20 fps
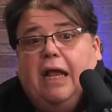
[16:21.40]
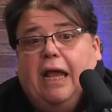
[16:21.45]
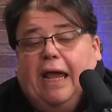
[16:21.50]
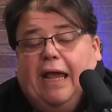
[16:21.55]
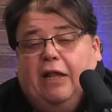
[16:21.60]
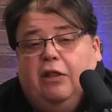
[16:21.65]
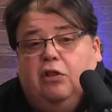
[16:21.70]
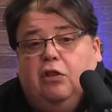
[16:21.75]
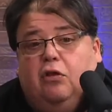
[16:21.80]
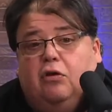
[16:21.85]

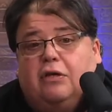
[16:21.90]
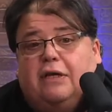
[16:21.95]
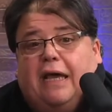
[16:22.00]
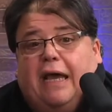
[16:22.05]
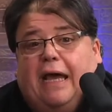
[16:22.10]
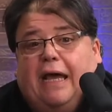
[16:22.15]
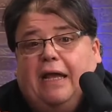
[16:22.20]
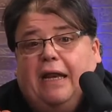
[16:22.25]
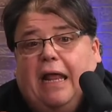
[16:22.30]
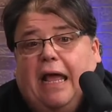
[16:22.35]
And look
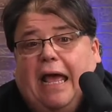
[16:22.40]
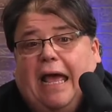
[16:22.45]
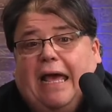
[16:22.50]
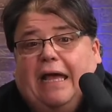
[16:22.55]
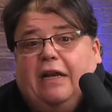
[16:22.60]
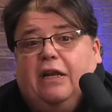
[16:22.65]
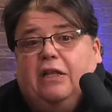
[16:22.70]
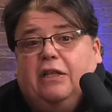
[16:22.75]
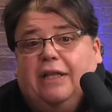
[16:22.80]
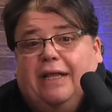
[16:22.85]
at
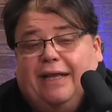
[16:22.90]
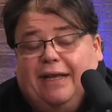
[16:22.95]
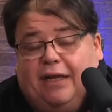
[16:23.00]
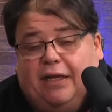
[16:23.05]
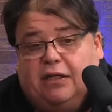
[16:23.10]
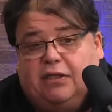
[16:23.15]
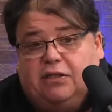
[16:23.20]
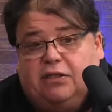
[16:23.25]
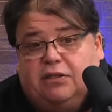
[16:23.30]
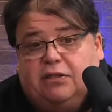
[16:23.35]

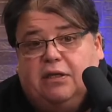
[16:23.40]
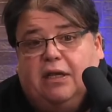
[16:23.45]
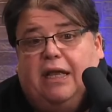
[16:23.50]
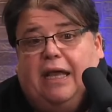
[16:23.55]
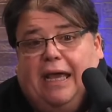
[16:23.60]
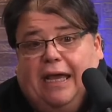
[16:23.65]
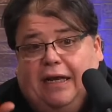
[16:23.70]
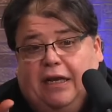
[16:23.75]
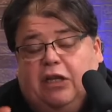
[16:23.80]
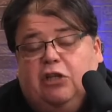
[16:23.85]
analytics,
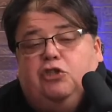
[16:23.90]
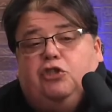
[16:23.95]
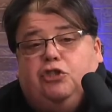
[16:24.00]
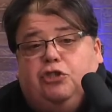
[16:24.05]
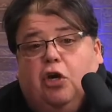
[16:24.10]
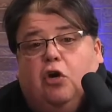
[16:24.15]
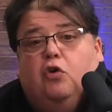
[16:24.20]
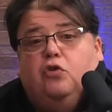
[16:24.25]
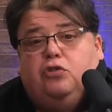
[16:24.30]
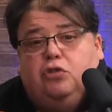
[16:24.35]
and it
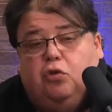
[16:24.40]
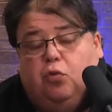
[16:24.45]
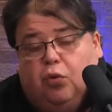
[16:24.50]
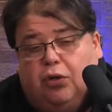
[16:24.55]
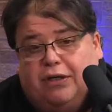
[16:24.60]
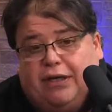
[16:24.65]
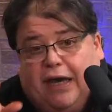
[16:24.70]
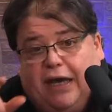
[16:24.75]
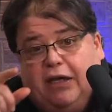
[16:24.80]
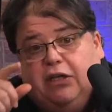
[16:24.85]
shows you
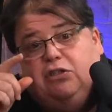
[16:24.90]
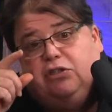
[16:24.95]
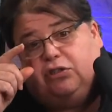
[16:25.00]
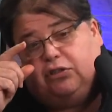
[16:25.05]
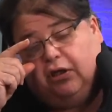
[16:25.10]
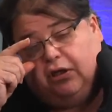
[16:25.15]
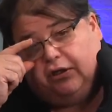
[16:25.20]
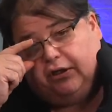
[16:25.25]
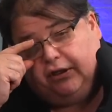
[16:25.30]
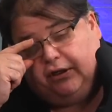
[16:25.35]
a case
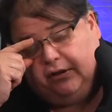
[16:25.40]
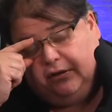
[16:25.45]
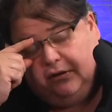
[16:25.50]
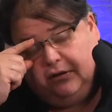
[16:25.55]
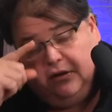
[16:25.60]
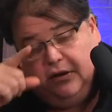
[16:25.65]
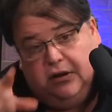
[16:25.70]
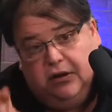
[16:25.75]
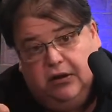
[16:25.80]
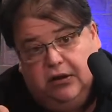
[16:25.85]
study.
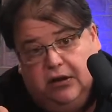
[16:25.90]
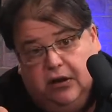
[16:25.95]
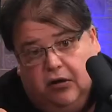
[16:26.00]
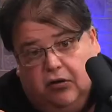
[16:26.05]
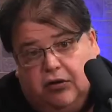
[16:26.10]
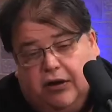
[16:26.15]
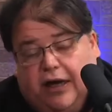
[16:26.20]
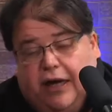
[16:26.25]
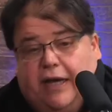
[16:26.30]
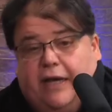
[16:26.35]

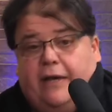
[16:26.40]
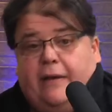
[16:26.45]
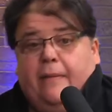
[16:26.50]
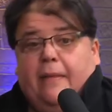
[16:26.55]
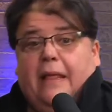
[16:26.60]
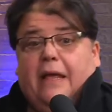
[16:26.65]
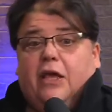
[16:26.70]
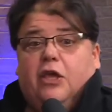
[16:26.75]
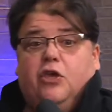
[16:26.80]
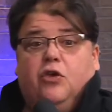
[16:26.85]
Okay,
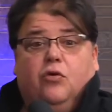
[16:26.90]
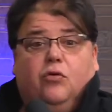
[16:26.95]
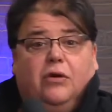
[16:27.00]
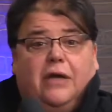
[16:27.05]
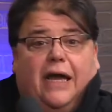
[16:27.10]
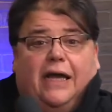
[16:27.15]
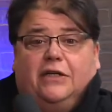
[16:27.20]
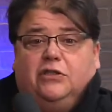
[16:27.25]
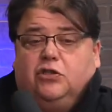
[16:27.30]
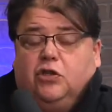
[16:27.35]
you
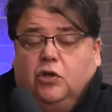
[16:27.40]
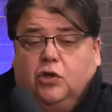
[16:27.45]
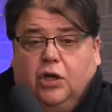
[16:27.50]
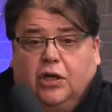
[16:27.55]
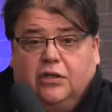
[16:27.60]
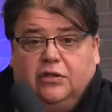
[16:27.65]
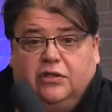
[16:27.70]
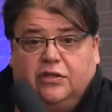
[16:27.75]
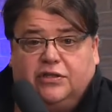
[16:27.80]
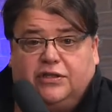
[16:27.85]
guys don't
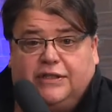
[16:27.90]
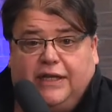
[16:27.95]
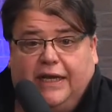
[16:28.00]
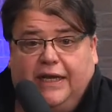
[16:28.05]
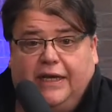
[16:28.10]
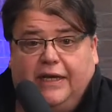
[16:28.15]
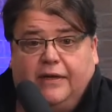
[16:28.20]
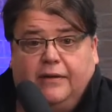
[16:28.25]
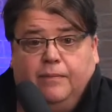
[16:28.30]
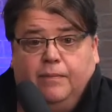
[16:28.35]

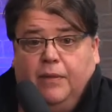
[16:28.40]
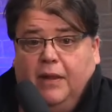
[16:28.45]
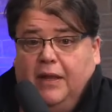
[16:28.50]
understand.